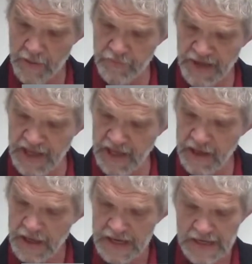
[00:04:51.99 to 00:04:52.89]

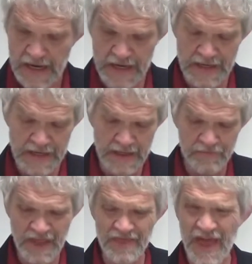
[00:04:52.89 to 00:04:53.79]
B,
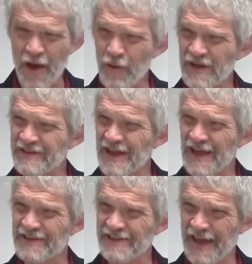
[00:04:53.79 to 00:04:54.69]
that one is
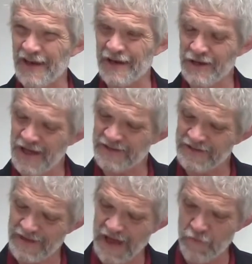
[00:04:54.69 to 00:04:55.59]
not stated.
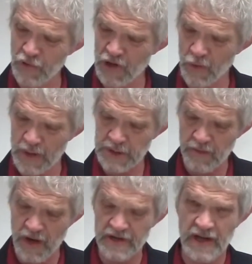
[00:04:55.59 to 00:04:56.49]
I put a
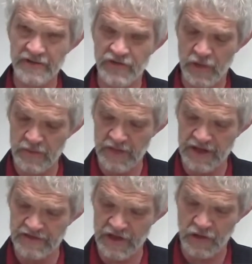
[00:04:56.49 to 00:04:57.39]
question mark next to it
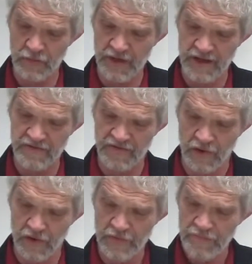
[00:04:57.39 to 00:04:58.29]
because it could be
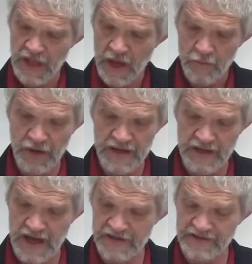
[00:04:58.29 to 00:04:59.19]
inferred.
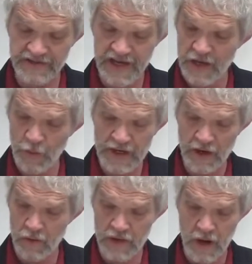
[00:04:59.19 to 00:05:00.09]
But C, we
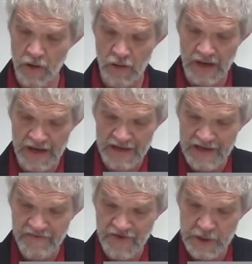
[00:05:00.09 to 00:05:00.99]
don't know.
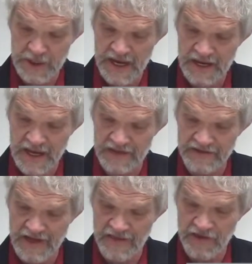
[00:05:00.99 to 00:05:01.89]
He fears Catiline's
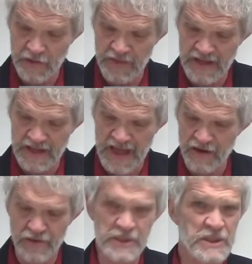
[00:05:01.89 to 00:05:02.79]
death could
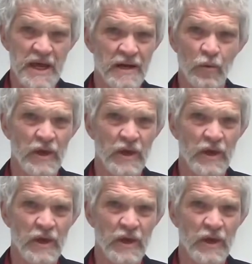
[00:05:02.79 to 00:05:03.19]
anger the Senate.